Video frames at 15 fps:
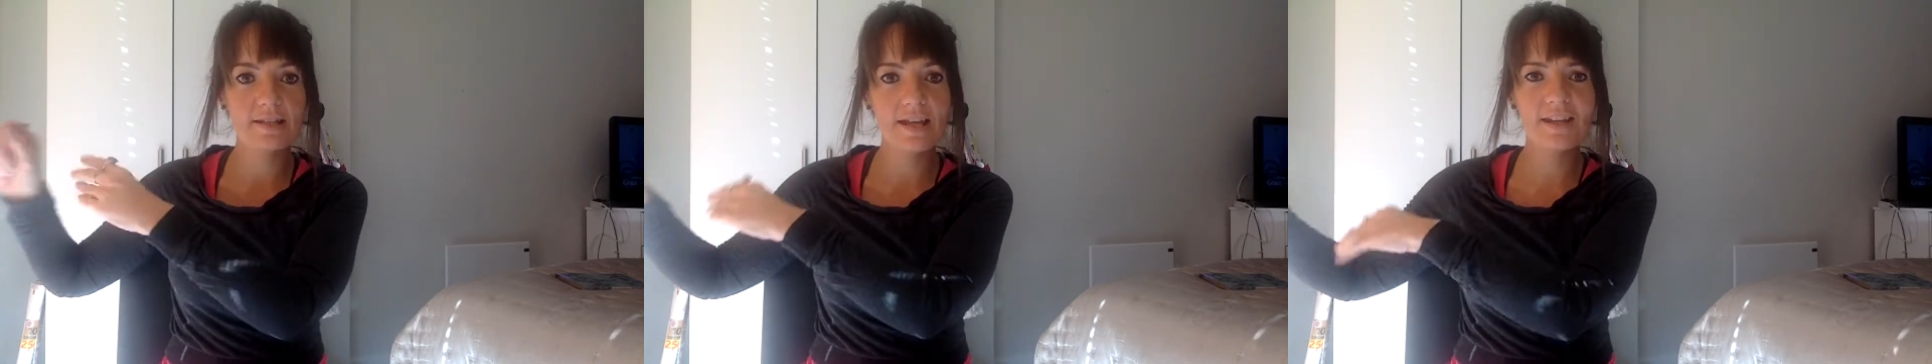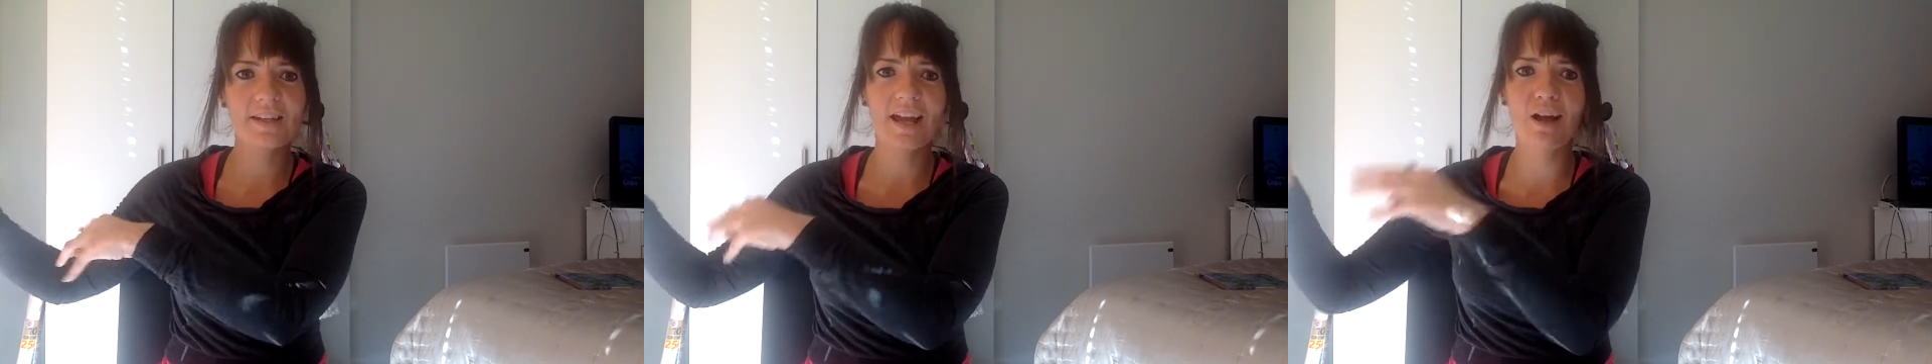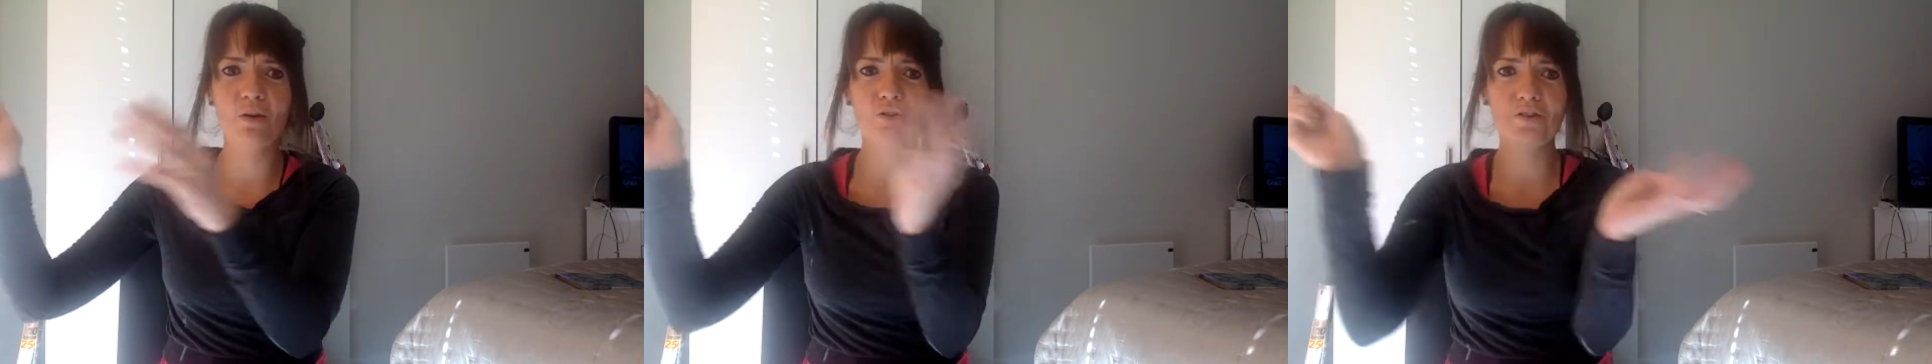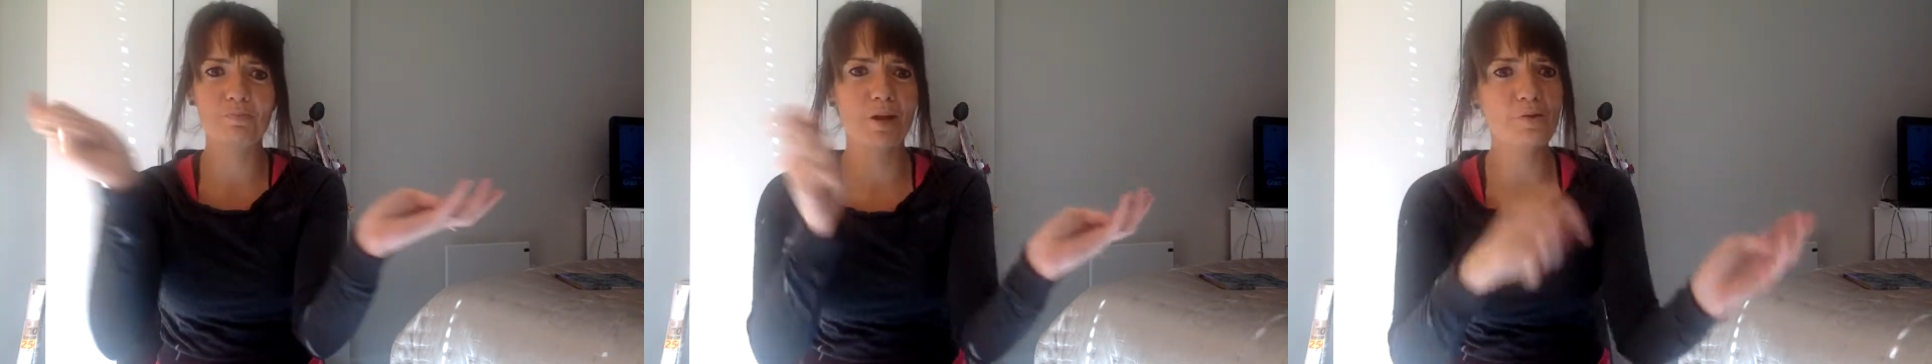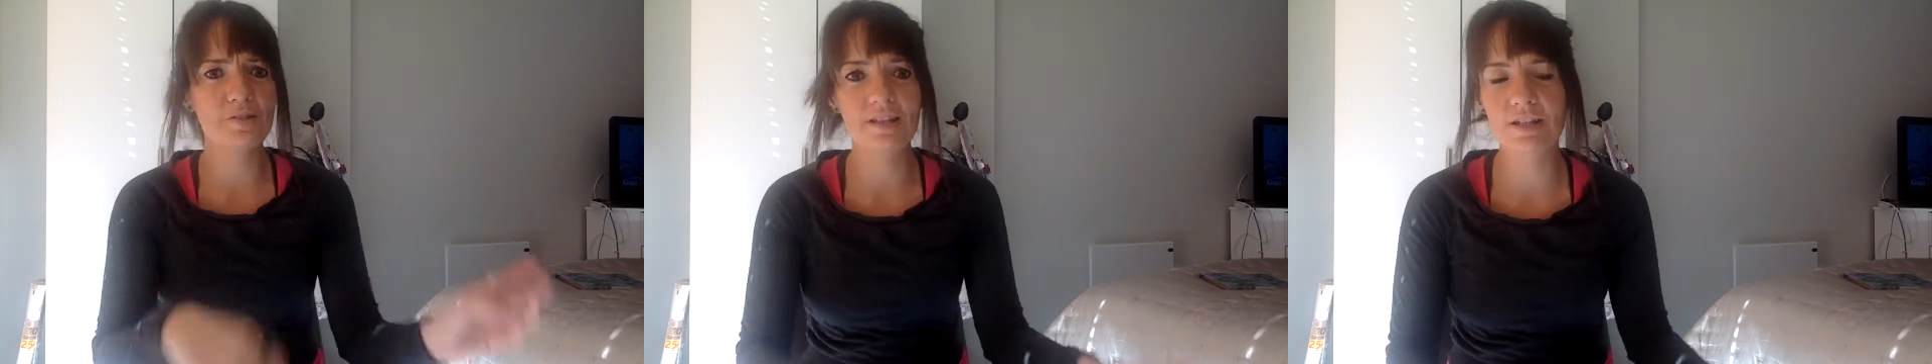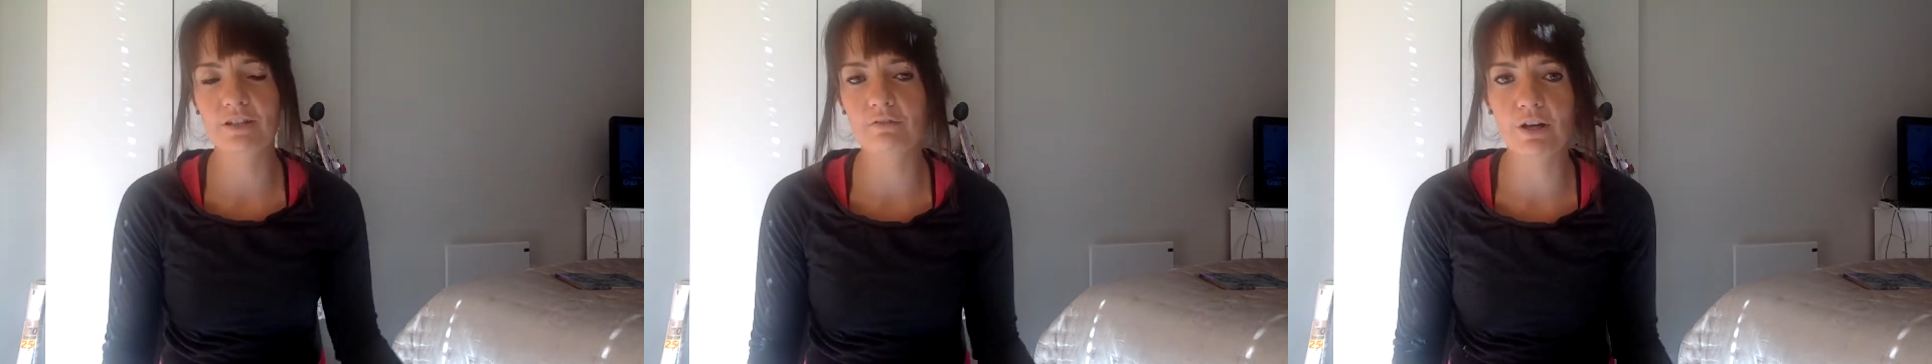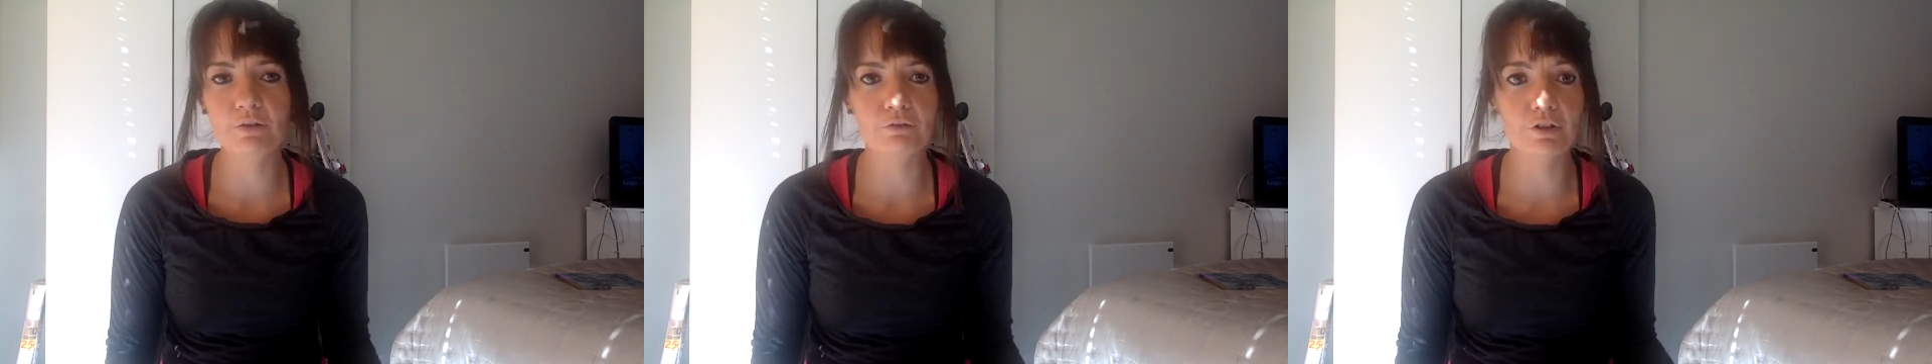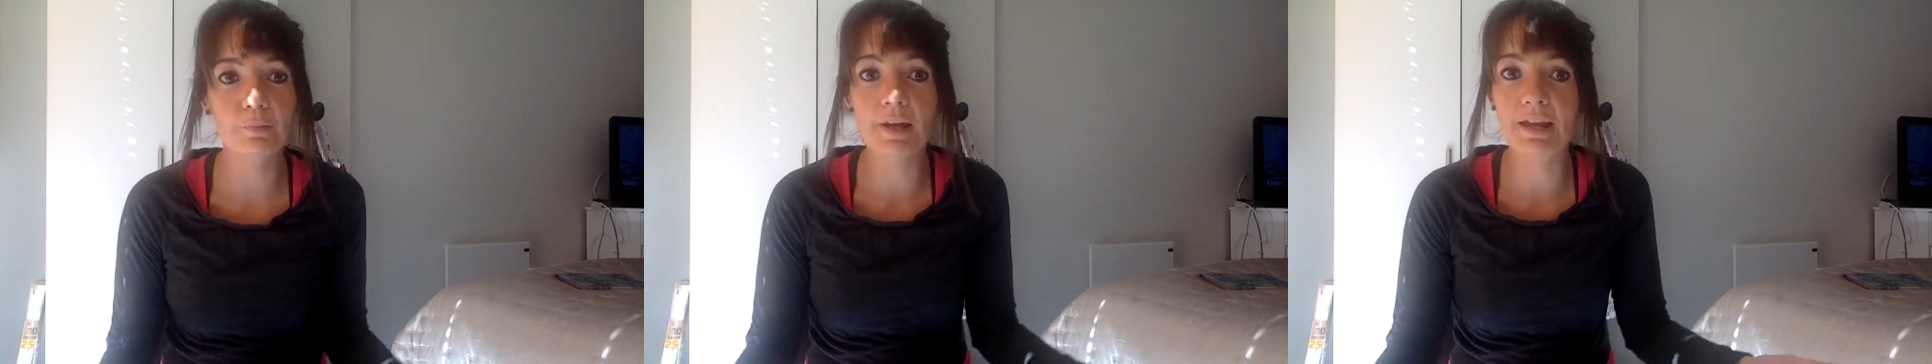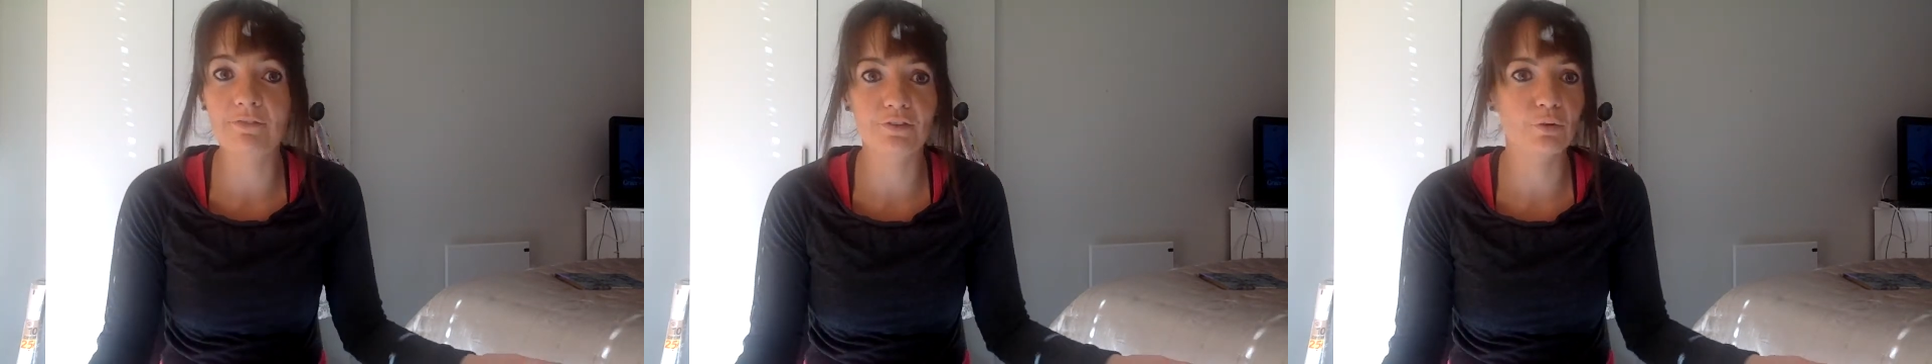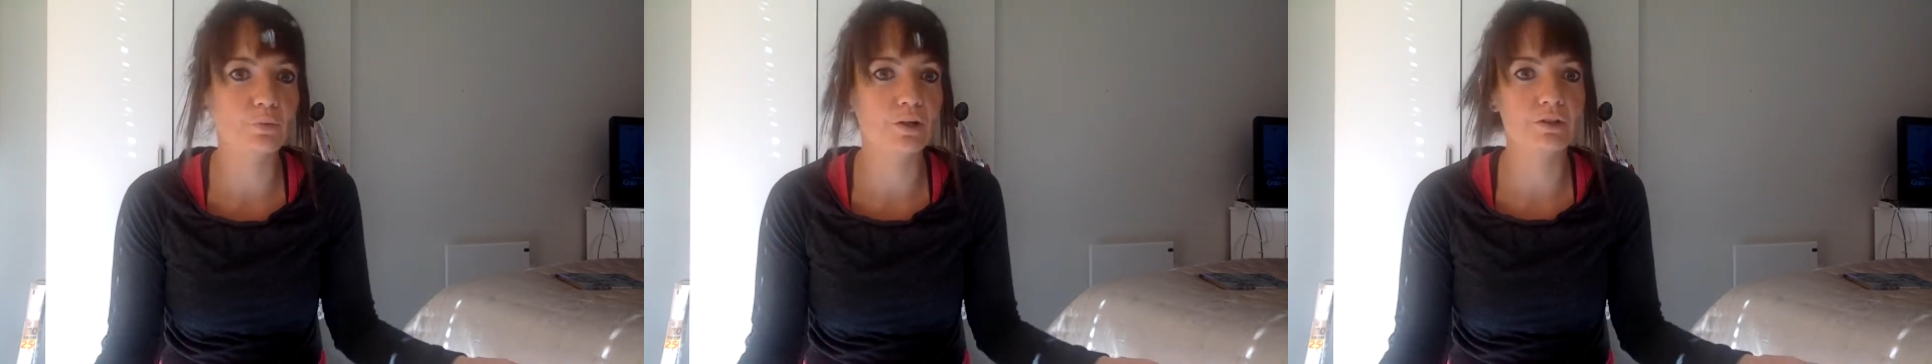take it out and just post it in your own group
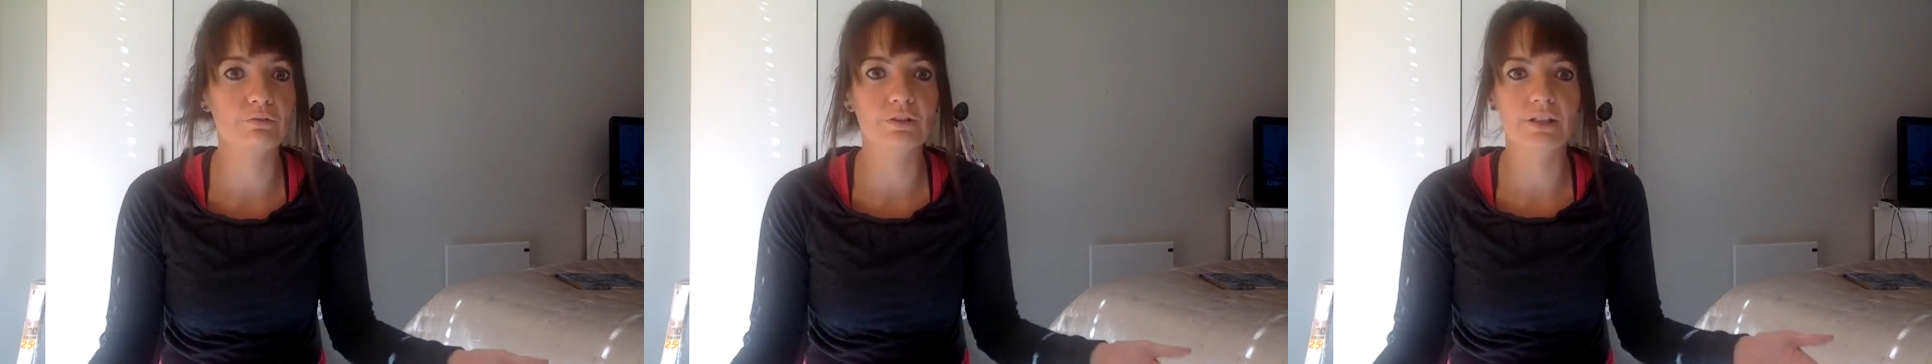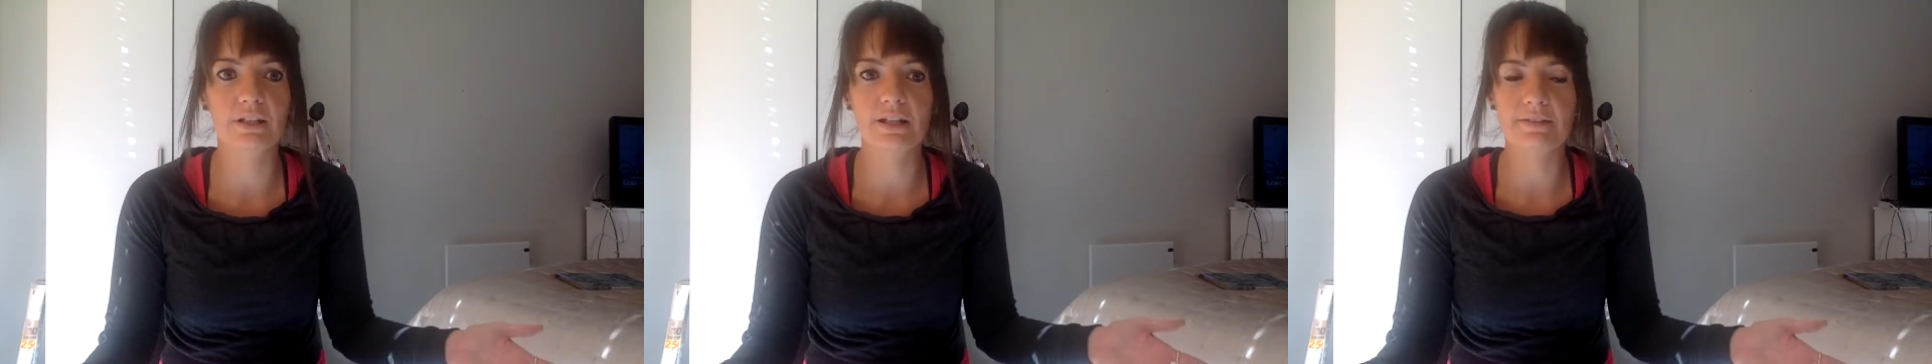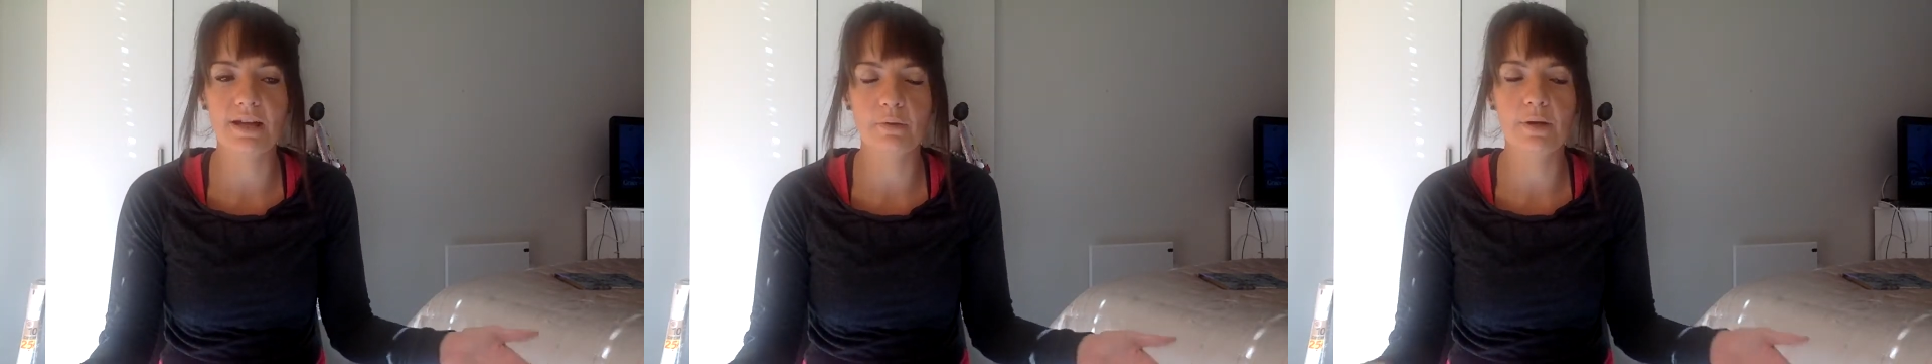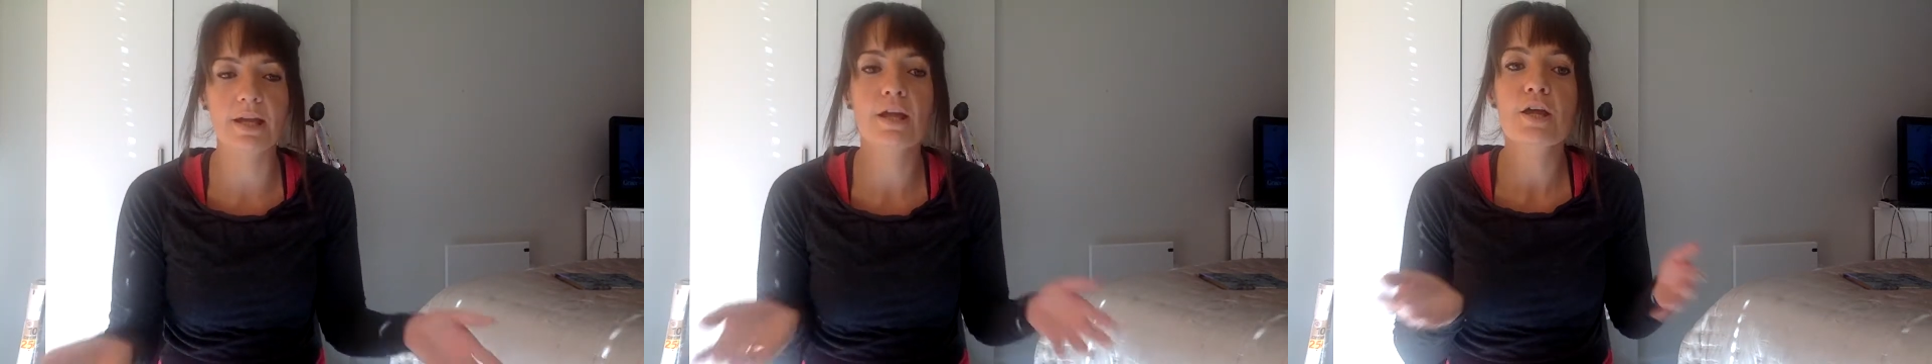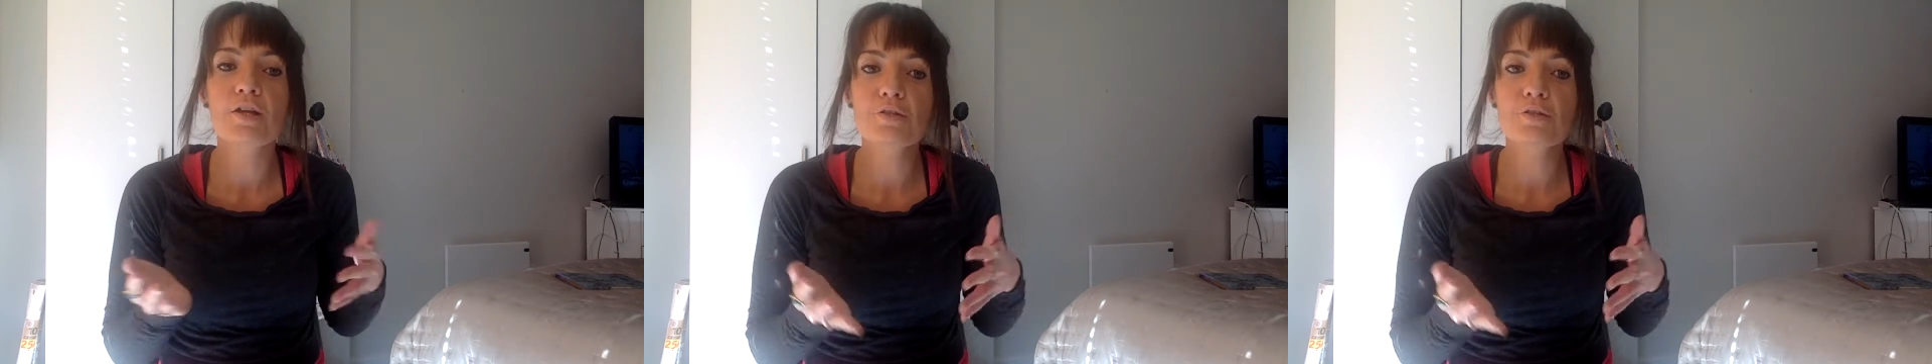if you want to run it that way.